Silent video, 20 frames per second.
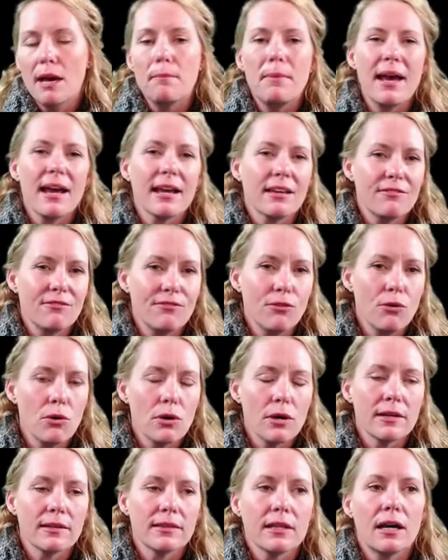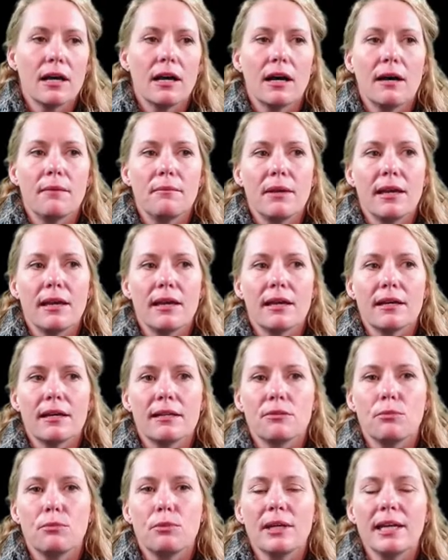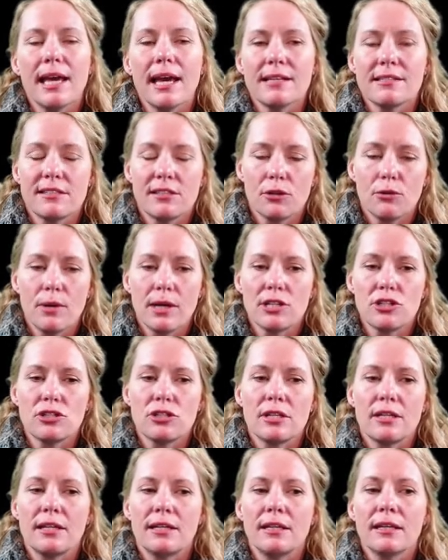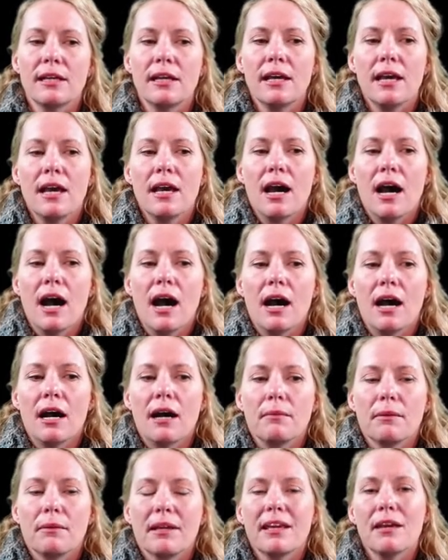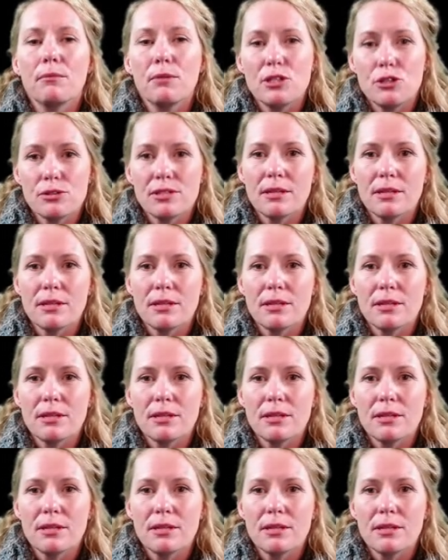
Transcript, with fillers: back and forth. Um, and we asked the question, uh, can we do